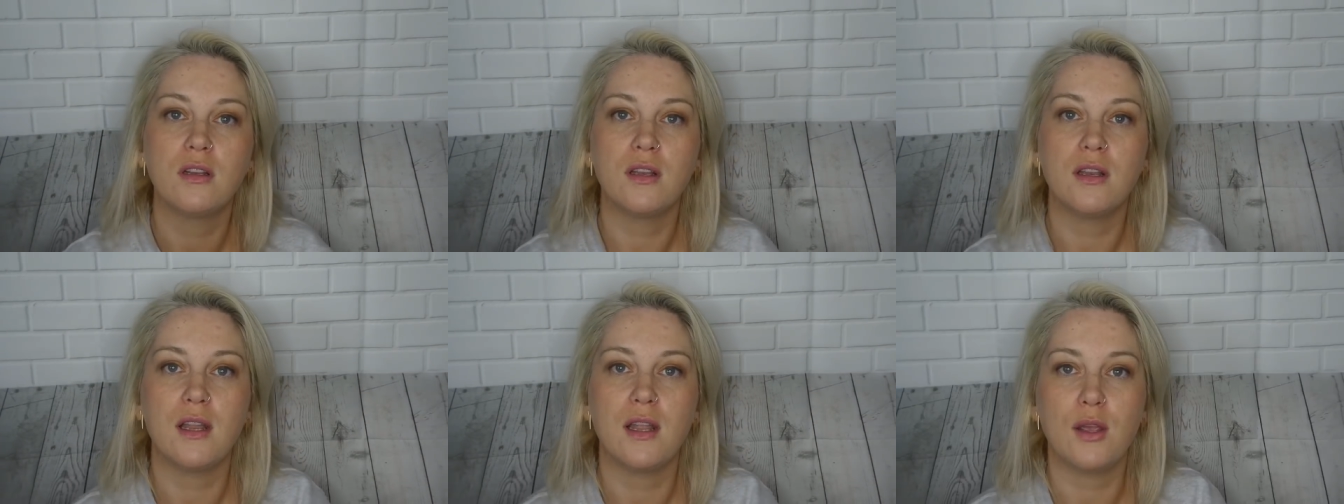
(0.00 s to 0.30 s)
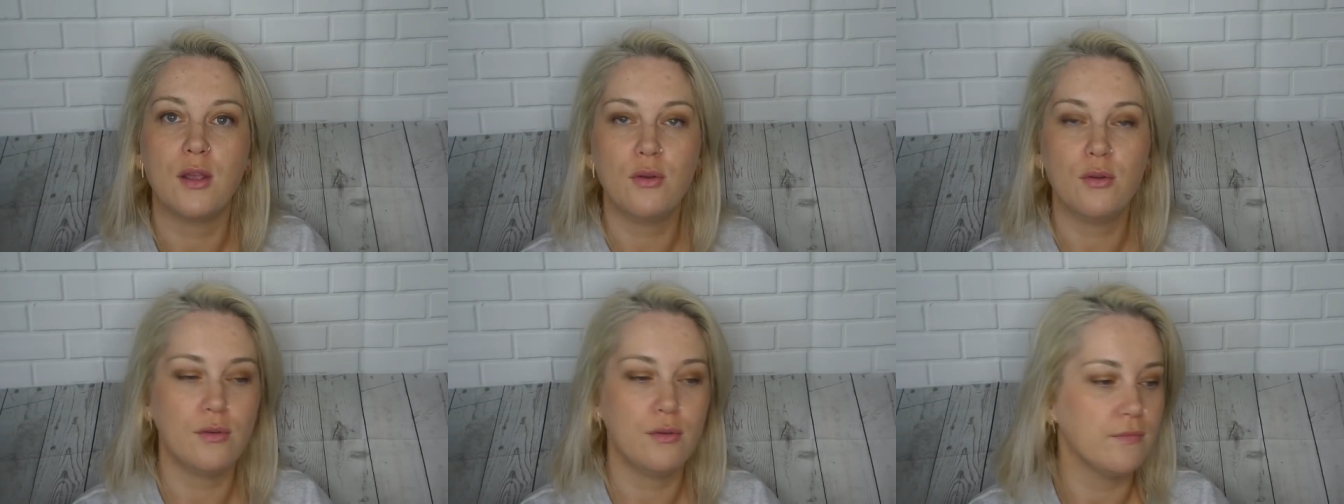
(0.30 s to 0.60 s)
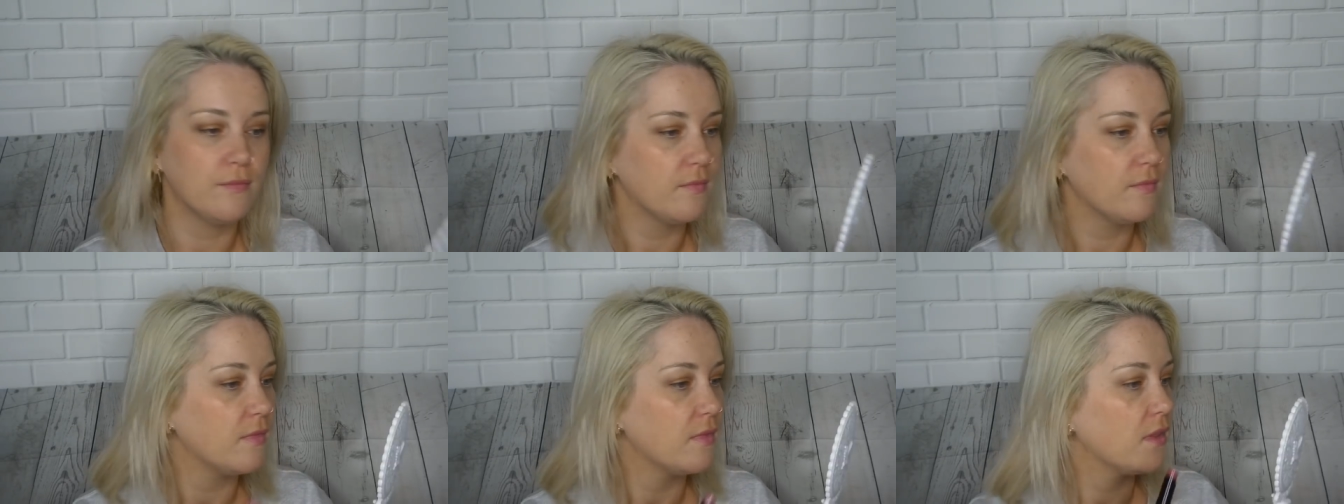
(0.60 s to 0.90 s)
now
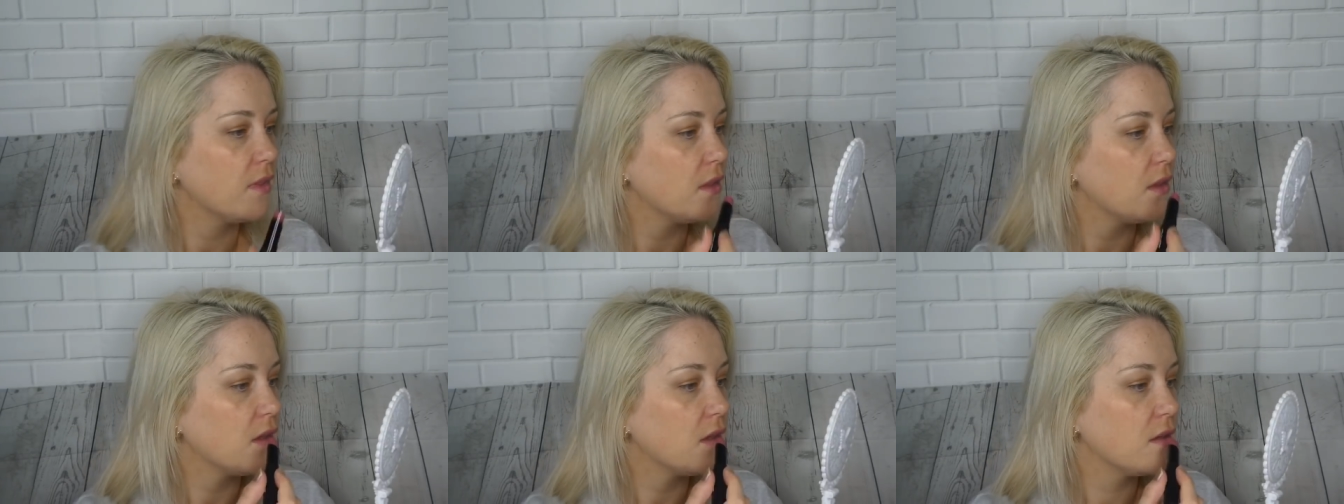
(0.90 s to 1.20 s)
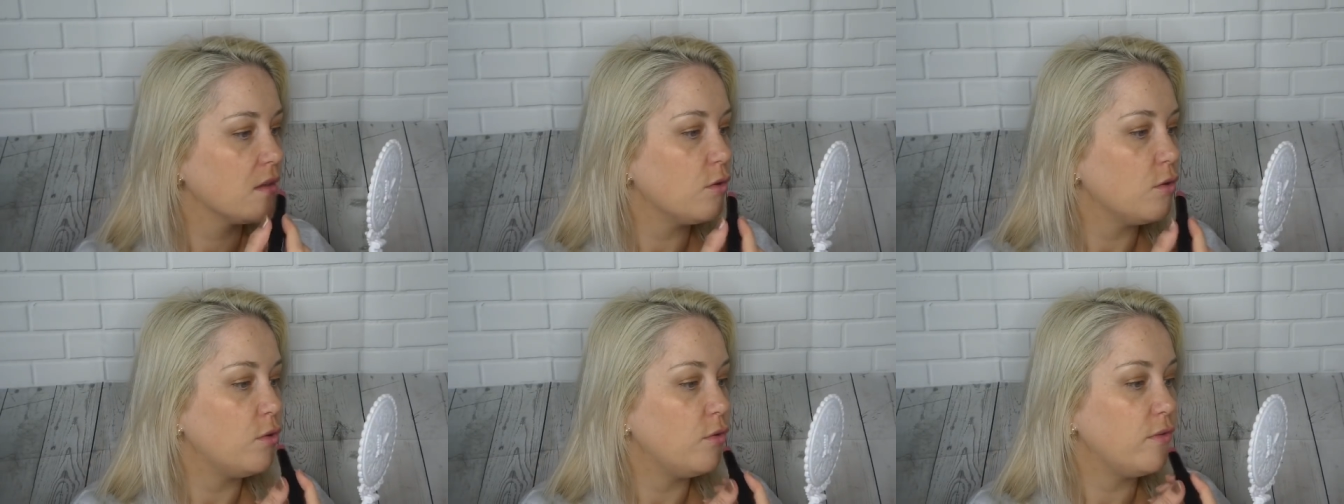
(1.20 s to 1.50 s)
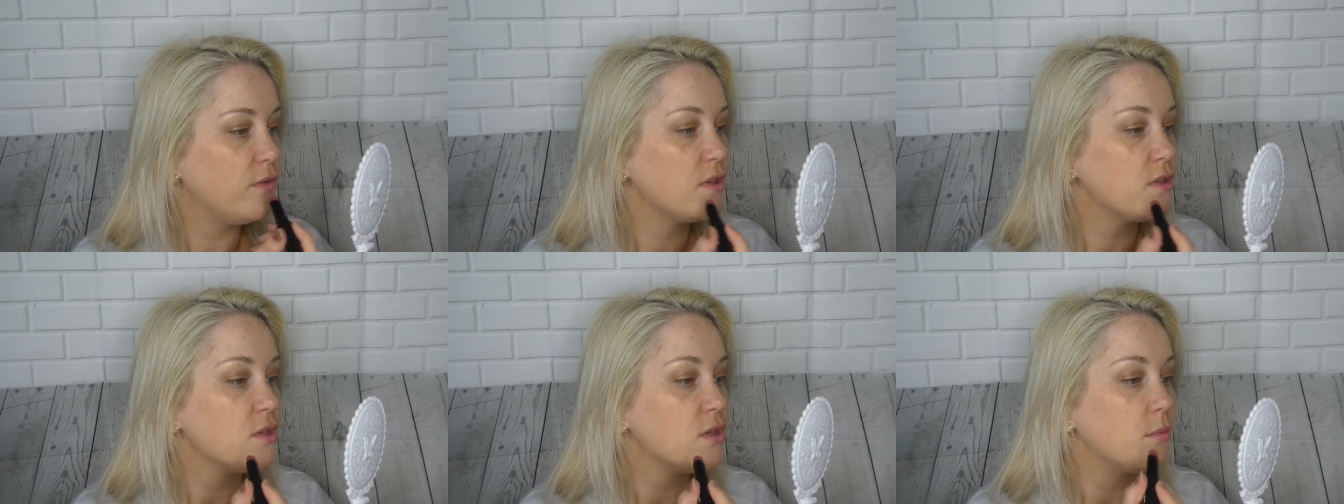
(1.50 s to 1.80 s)

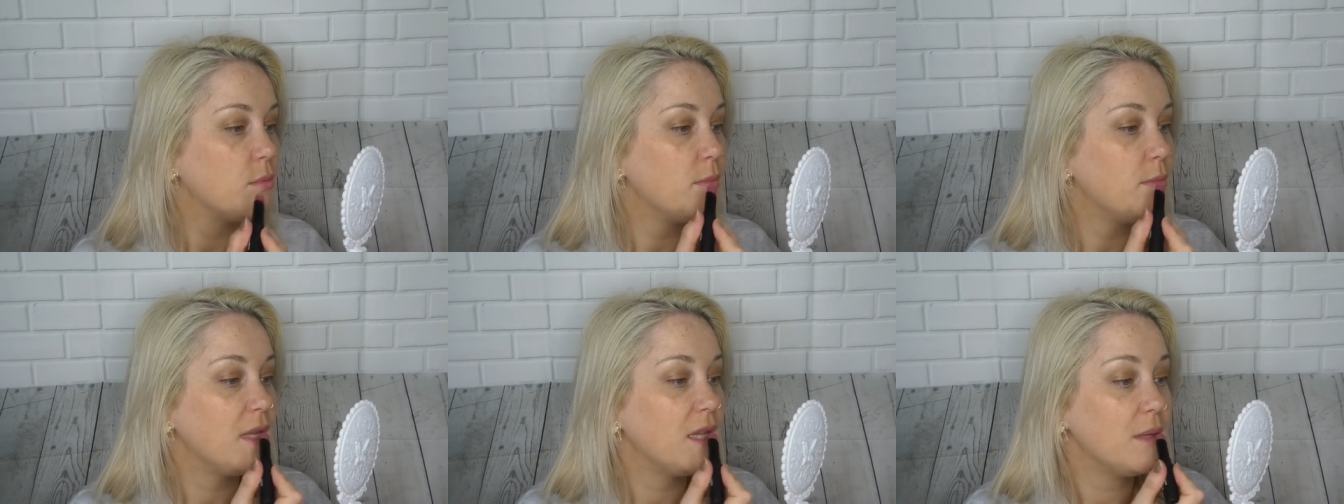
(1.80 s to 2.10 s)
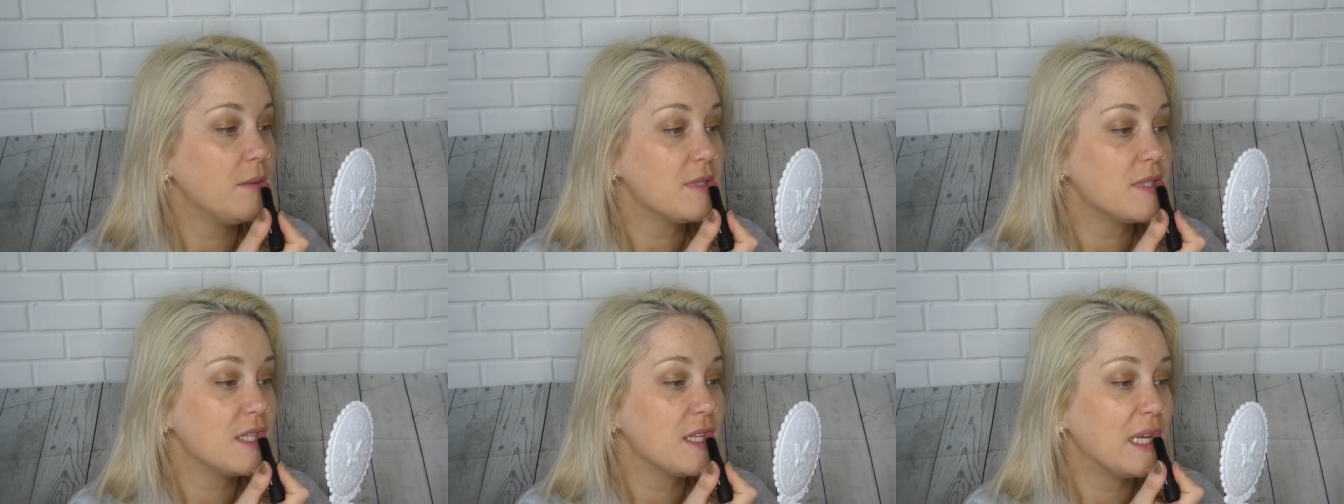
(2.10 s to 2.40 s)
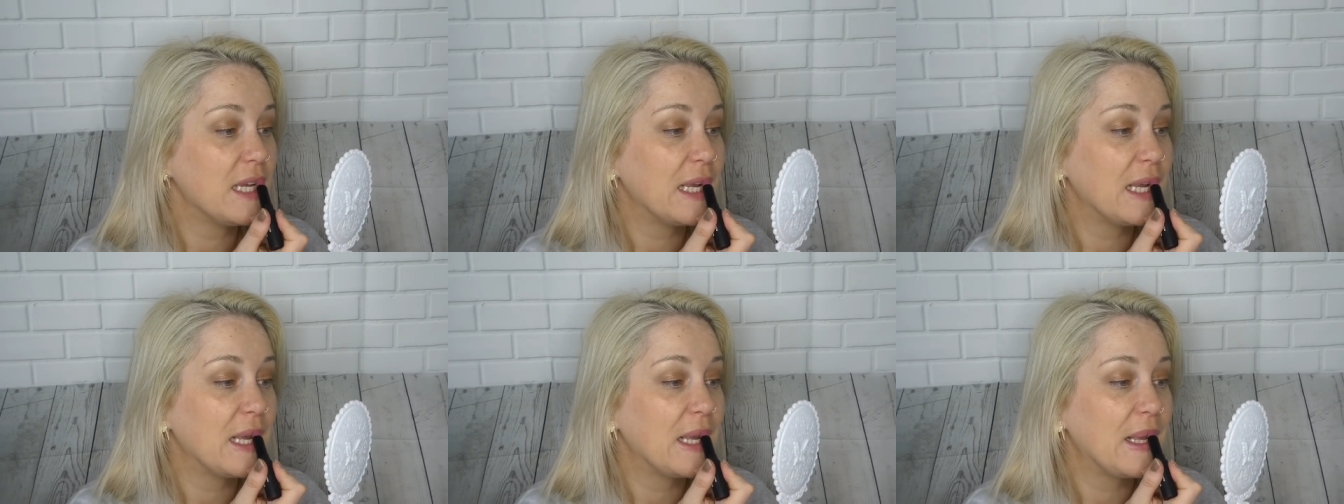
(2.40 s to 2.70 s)
over the top of my
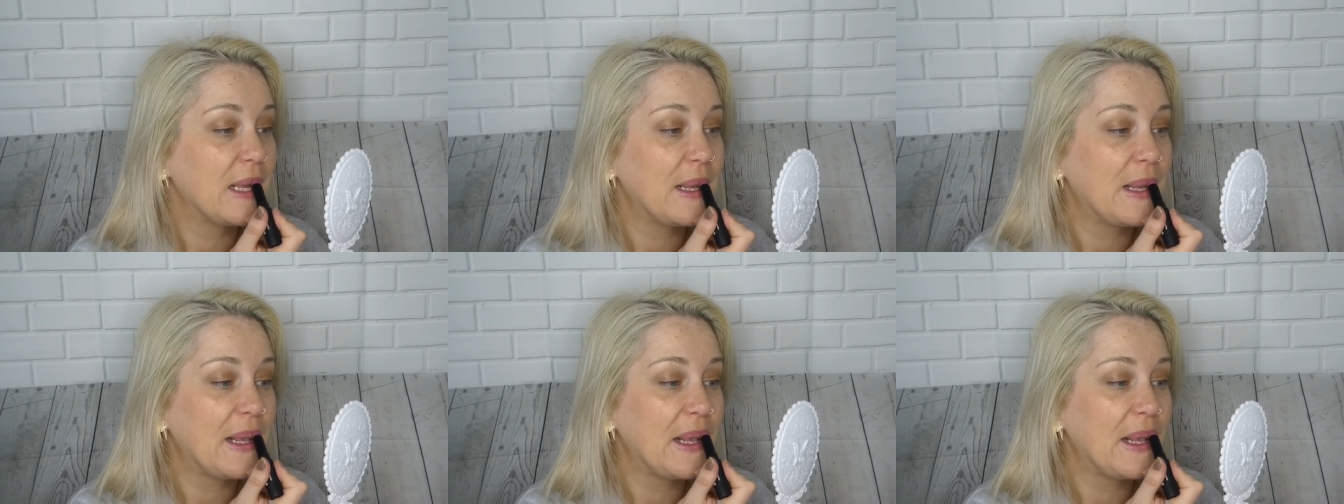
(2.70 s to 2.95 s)
lipstick.